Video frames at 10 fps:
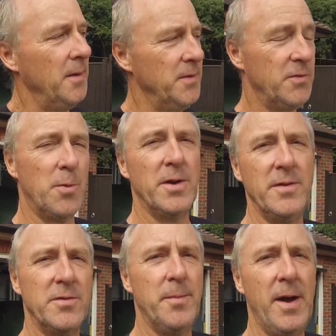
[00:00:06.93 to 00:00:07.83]
This one
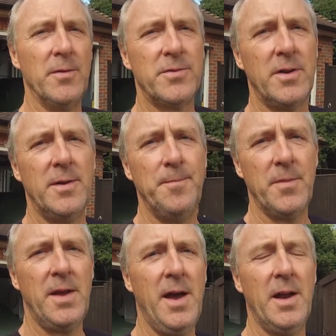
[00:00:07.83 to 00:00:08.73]
is about
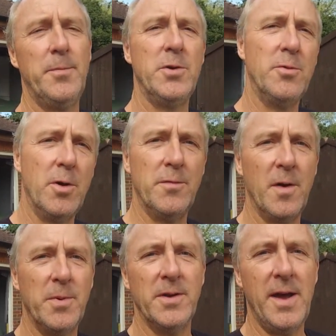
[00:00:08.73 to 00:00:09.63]
how to put your roof
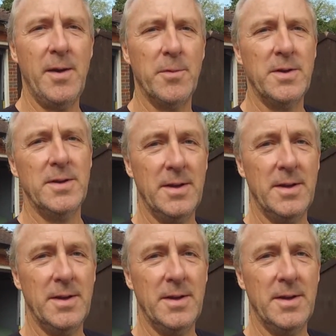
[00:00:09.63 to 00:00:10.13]
up and down.